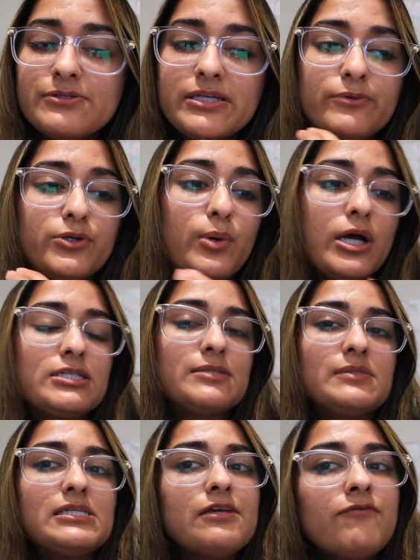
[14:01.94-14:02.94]
was able to watch
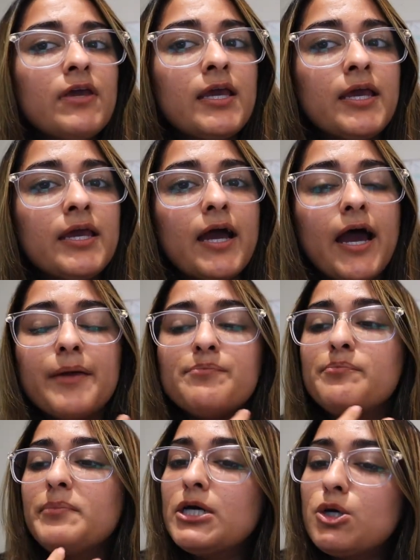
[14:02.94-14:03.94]
some T V, I
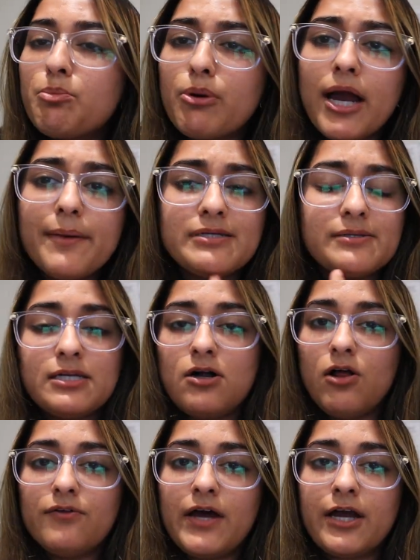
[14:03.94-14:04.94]
meal prepped, I did
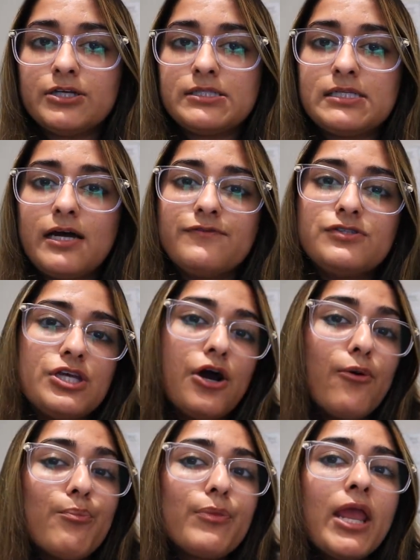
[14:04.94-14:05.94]
all that good stuff.
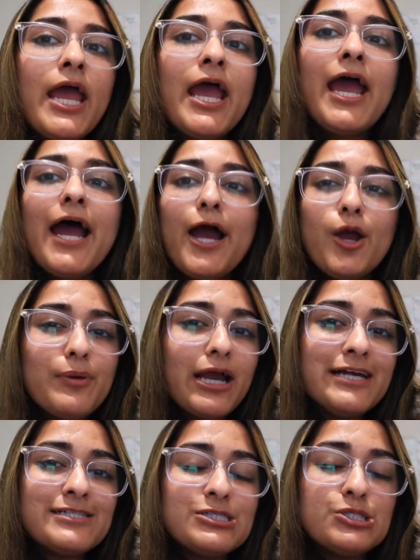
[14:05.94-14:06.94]
So I hope you
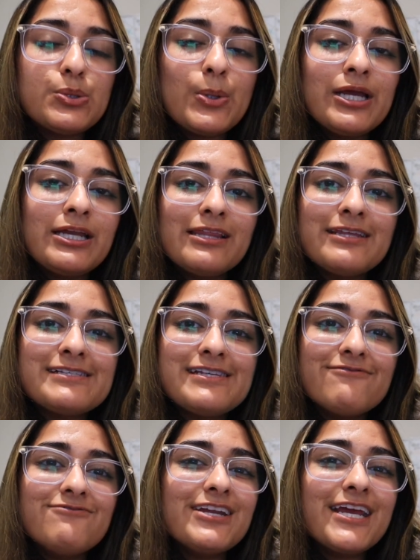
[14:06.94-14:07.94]
guys enjoyed this
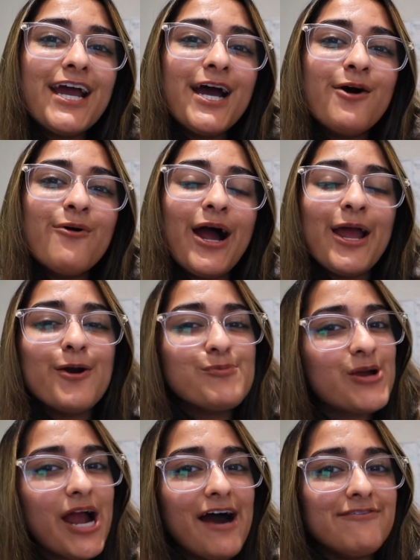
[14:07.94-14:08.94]
video. I hope
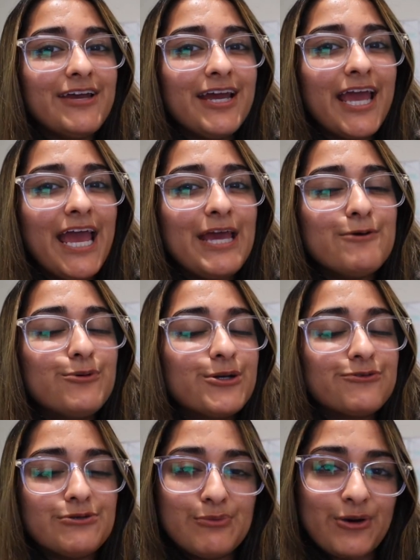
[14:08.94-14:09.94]
you're having a
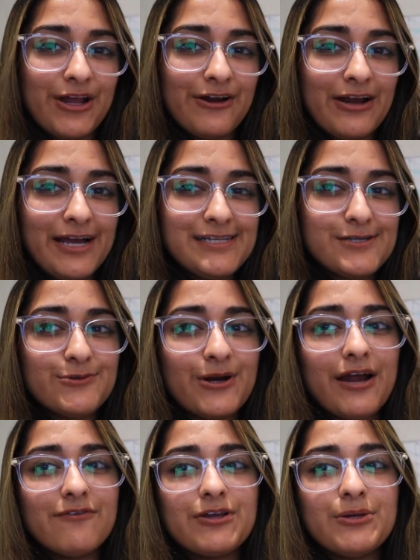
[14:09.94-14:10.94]
wonderful morning or night
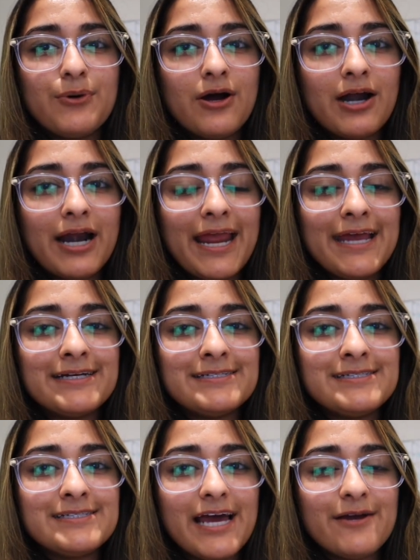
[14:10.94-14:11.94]
wherever you are,
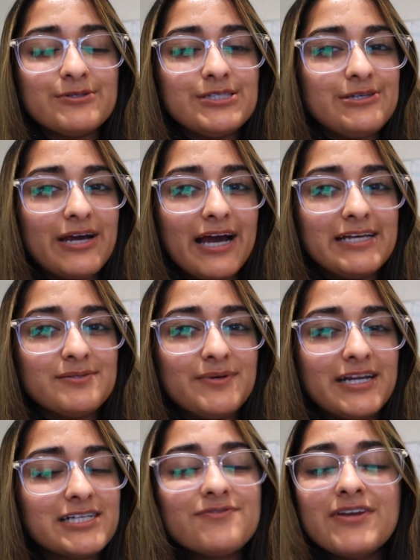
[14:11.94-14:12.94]
and I will see you guys in my
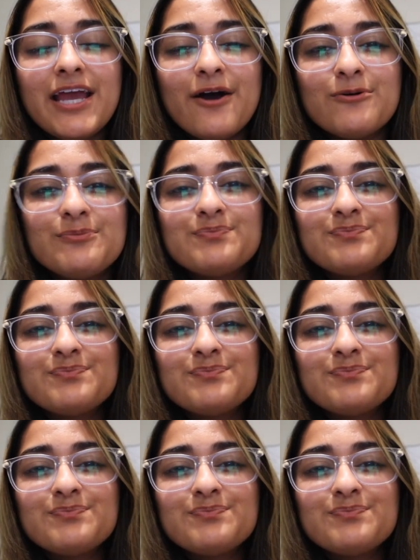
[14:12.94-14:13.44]
next video.